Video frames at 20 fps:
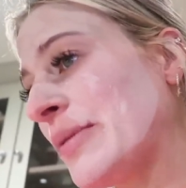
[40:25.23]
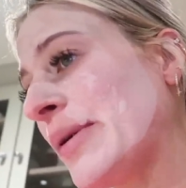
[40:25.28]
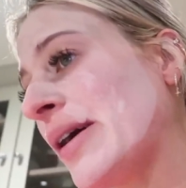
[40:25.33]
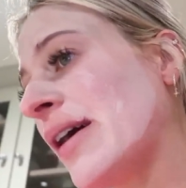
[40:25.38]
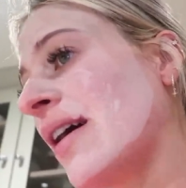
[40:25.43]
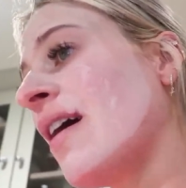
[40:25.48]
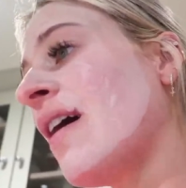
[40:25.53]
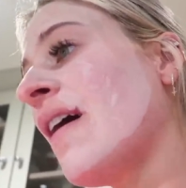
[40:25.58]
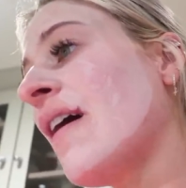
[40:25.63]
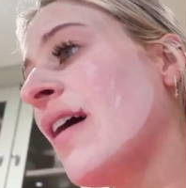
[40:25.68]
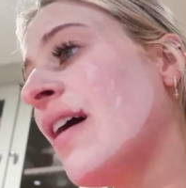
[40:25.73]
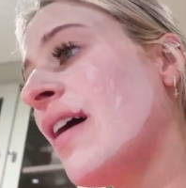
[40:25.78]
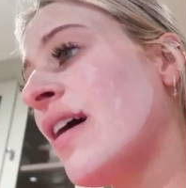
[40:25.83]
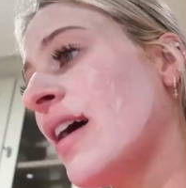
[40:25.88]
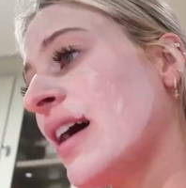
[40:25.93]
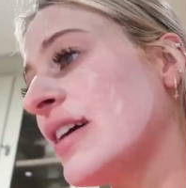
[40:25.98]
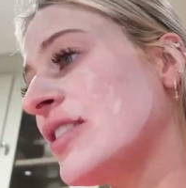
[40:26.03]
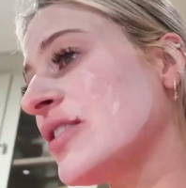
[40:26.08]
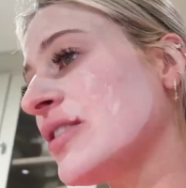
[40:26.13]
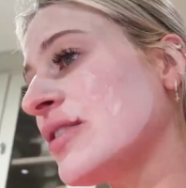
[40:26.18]
But
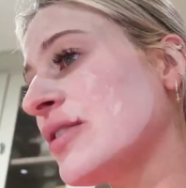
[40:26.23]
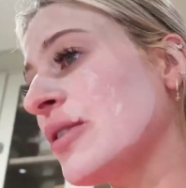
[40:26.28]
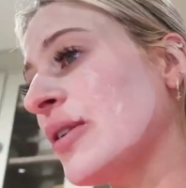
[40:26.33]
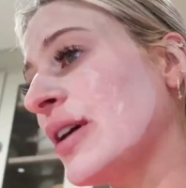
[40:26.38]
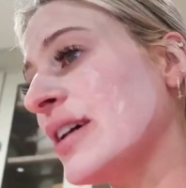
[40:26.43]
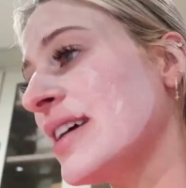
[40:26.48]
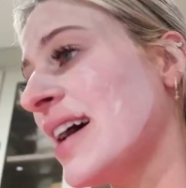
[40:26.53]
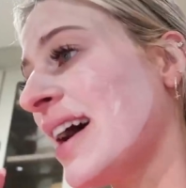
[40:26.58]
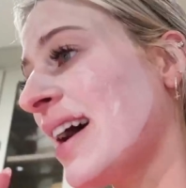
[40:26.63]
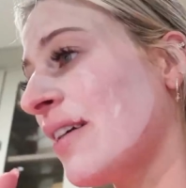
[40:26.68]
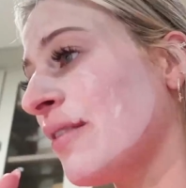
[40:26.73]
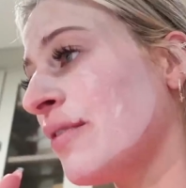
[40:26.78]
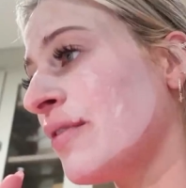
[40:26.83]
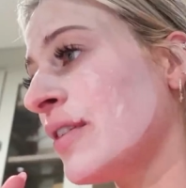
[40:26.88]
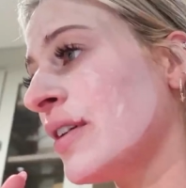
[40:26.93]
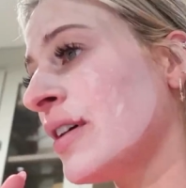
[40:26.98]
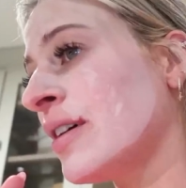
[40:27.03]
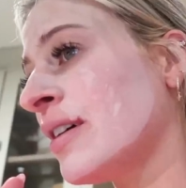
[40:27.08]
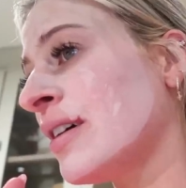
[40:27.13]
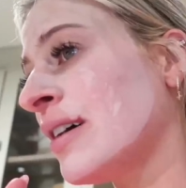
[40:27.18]
I just thought I'd have
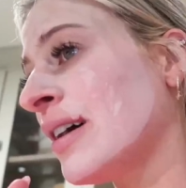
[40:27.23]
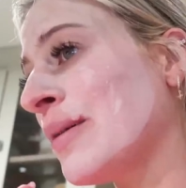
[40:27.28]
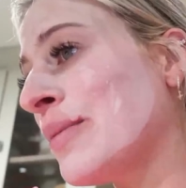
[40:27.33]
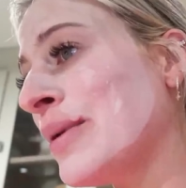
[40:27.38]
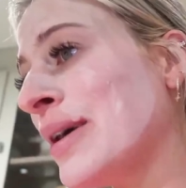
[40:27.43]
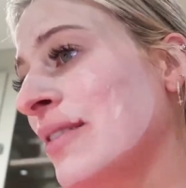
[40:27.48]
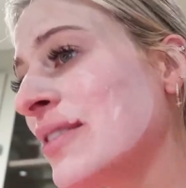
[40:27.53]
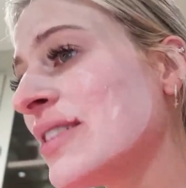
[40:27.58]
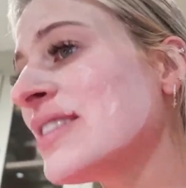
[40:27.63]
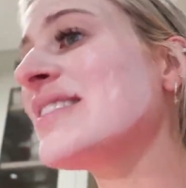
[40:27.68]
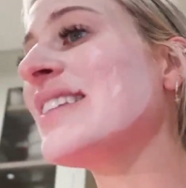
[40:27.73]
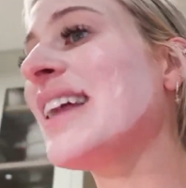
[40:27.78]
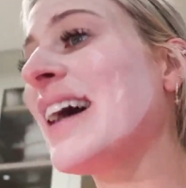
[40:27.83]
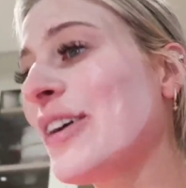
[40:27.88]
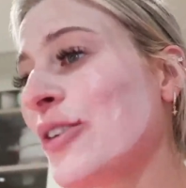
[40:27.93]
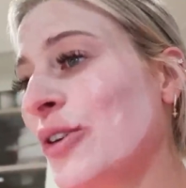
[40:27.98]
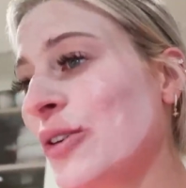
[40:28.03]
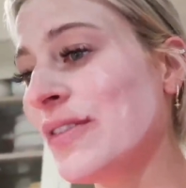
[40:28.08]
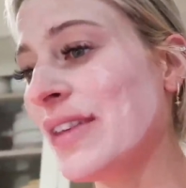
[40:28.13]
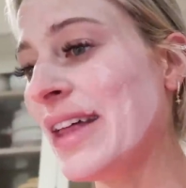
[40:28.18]
a bit of a
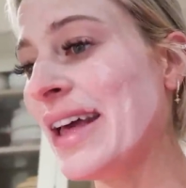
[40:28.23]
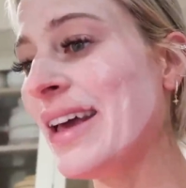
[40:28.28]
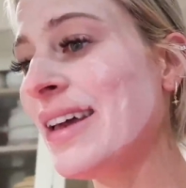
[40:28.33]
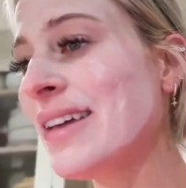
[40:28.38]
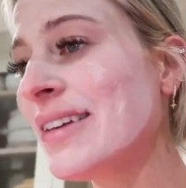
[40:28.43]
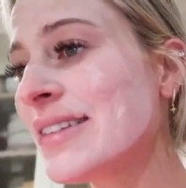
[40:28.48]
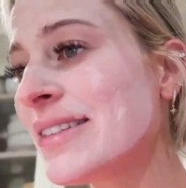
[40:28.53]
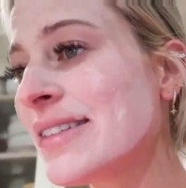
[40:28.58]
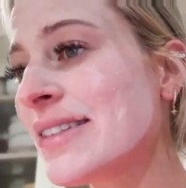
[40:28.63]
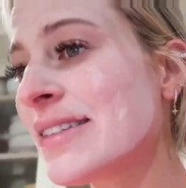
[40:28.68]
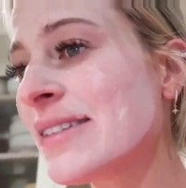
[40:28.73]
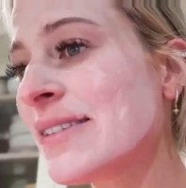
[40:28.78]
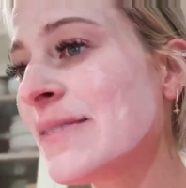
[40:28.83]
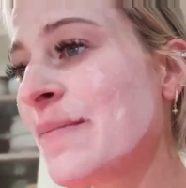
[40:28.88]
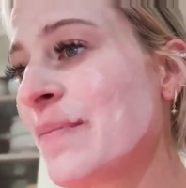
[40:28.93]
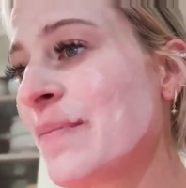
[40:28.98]
snack on this,